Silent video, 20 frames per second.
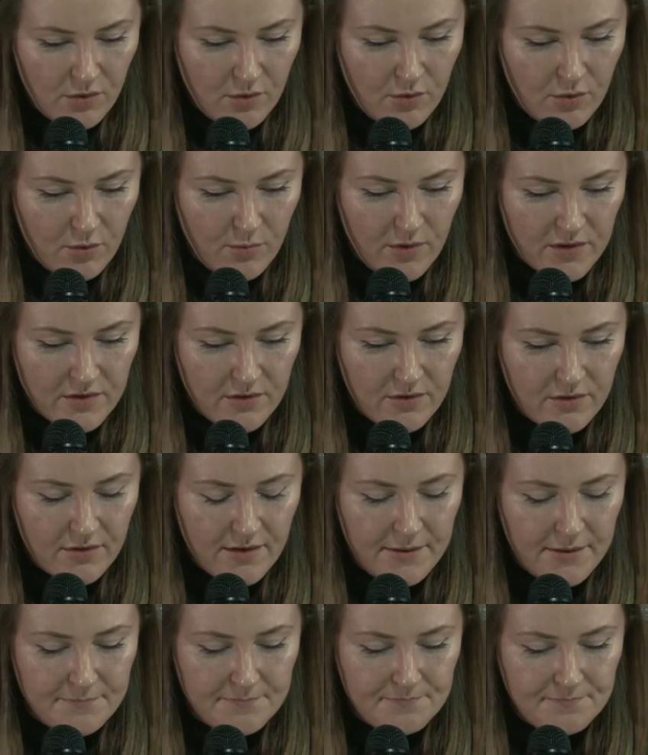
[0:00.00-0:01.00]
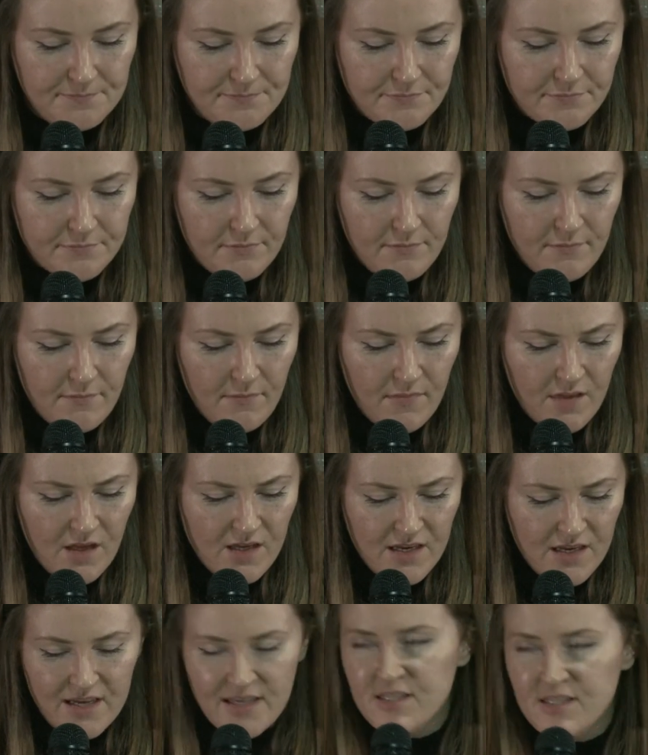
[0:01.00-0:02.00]
or whether
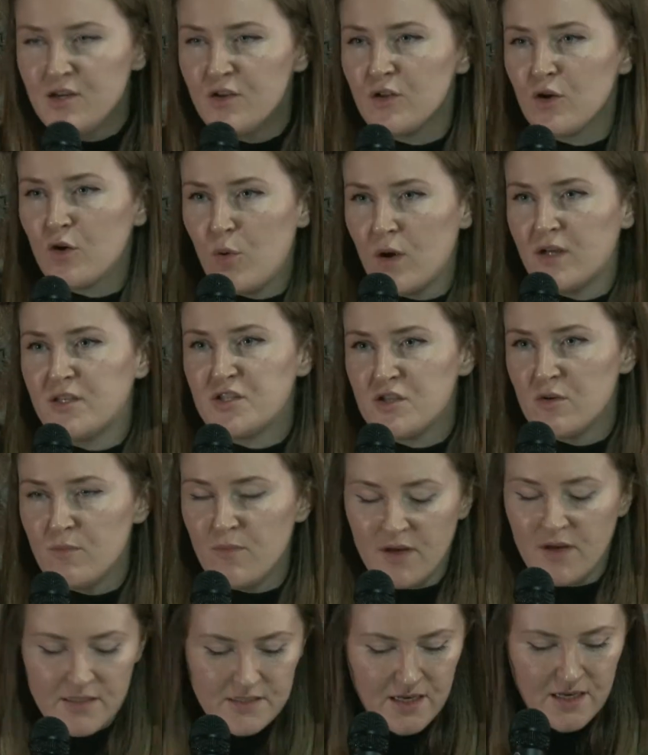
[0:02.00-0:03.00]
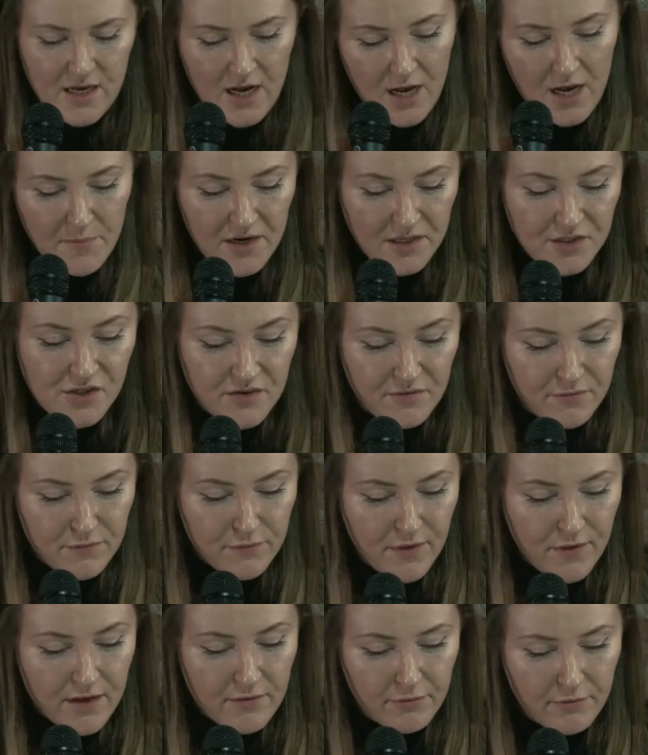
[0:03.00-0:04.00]
is another question, because I'm actually in
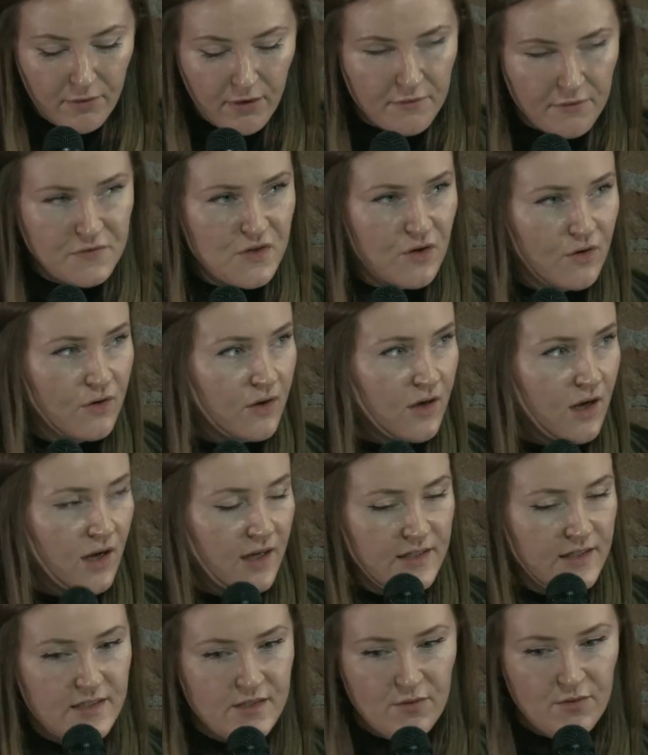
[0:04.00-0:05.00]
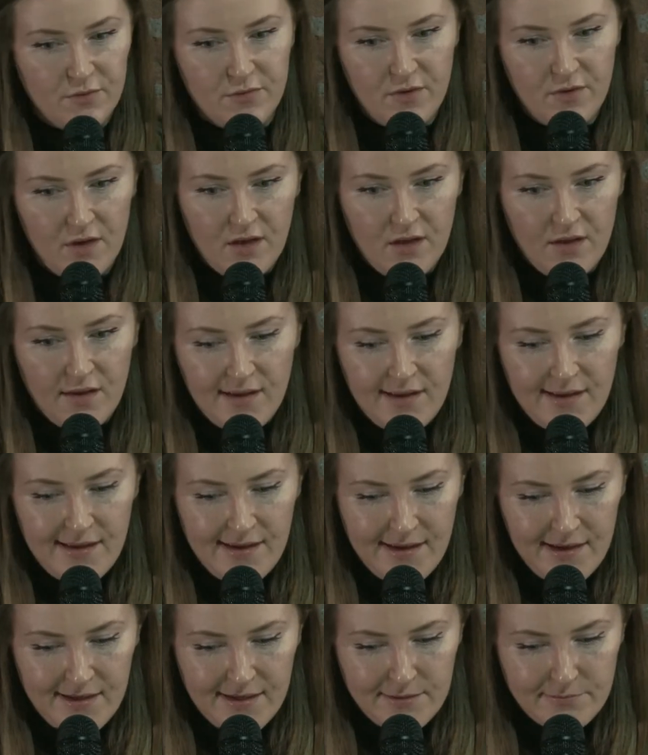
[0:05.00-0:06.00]
favor of certain kinds of
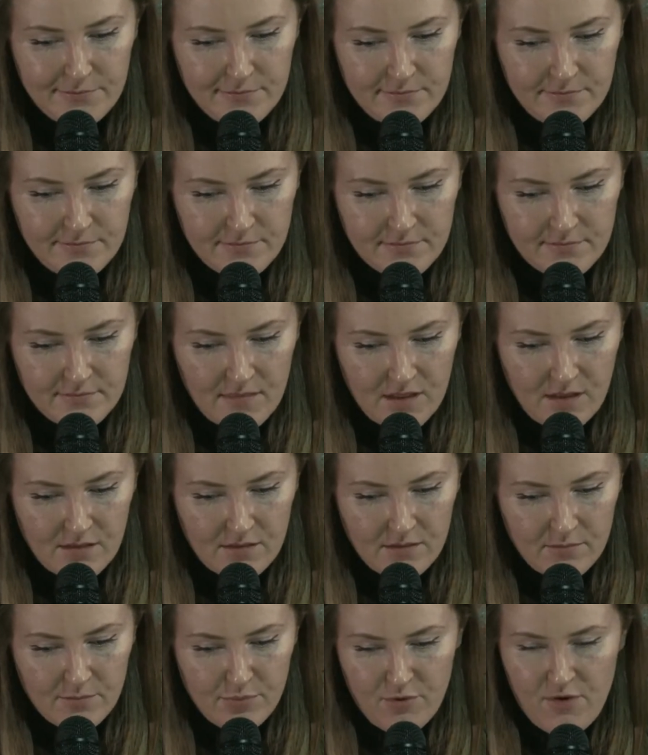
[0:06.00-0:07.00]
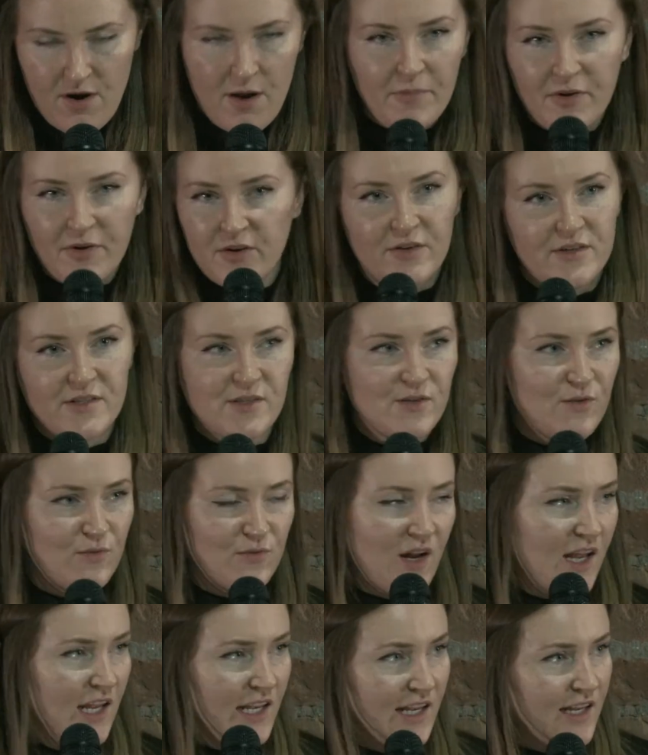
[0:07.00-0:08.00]
um, parameters
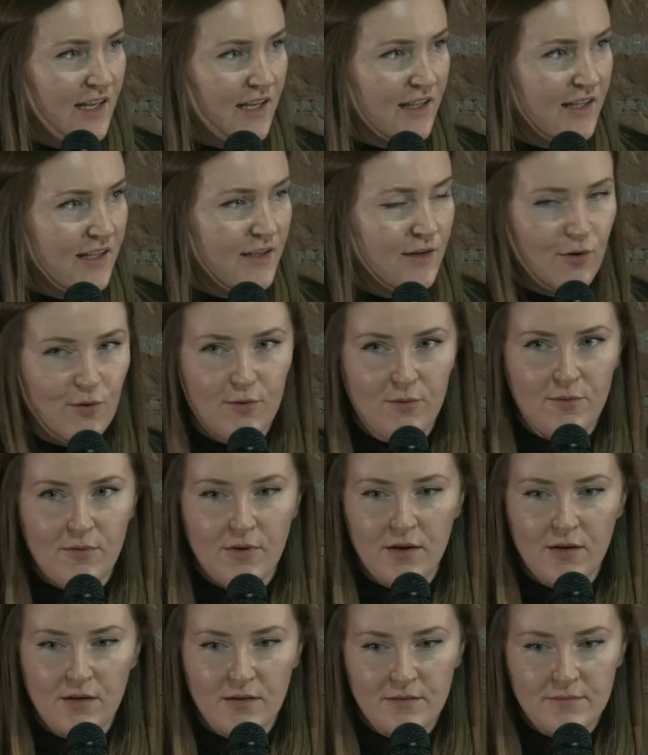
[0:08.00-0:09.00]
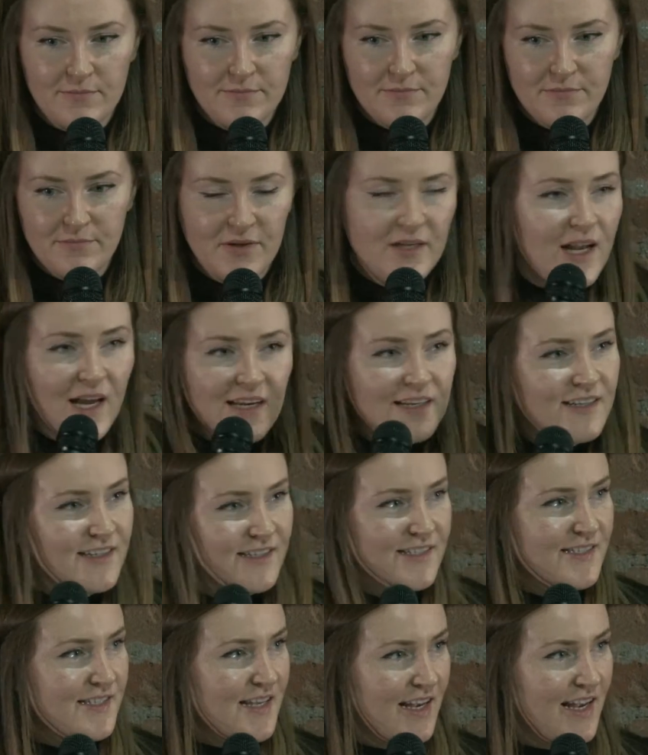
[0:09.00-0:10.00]
of, like,
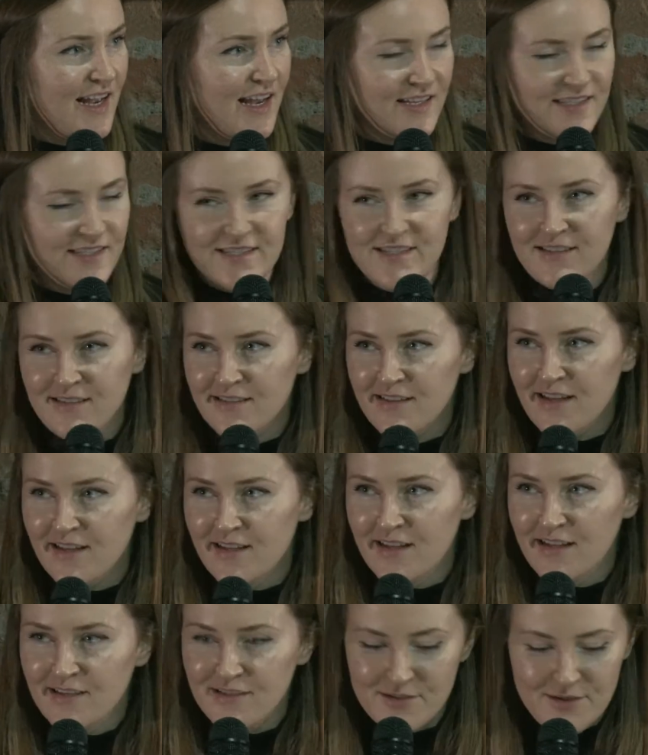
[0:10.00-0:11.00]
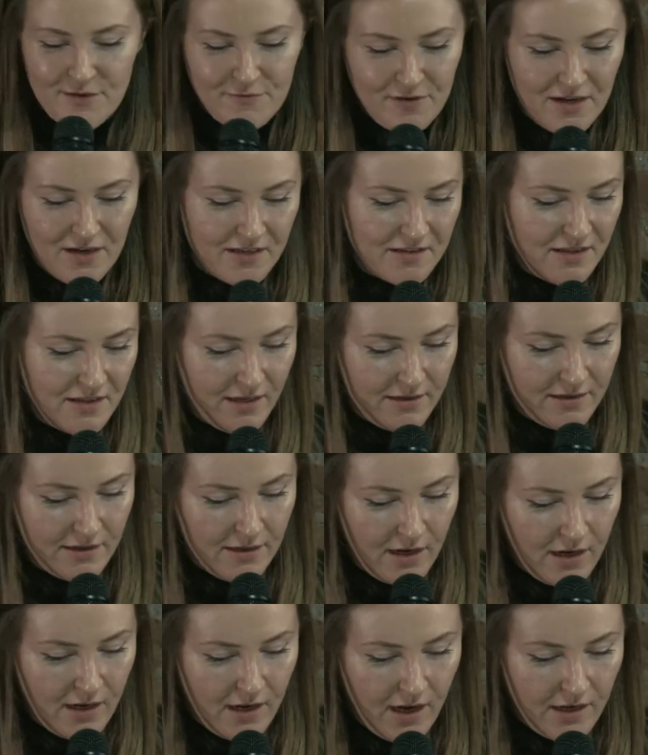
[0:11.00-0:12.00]
politeness, I guess, and stuff like that.
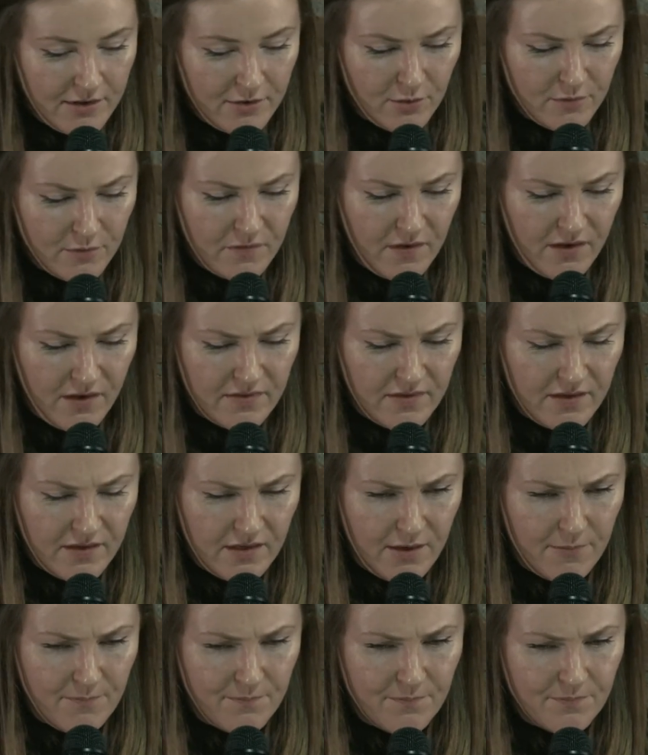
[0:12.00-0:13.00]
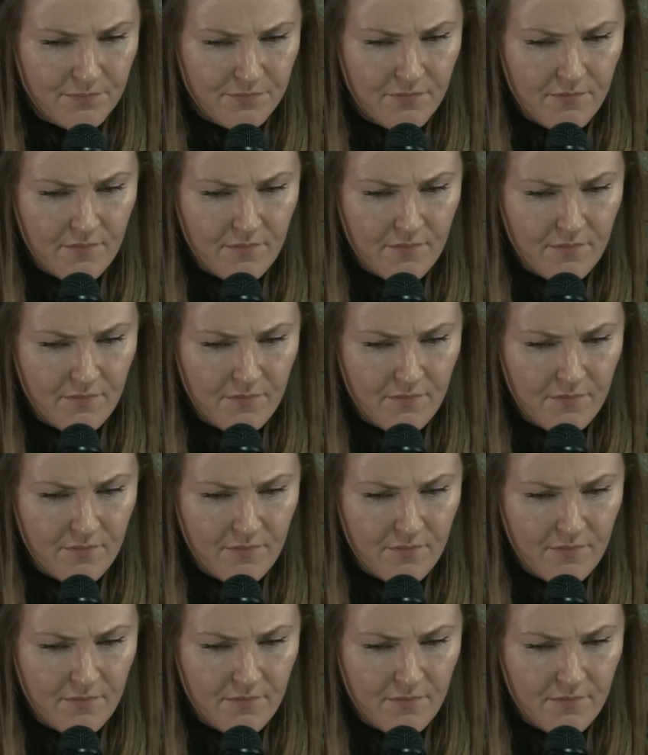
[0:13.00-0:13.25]
I don't think that I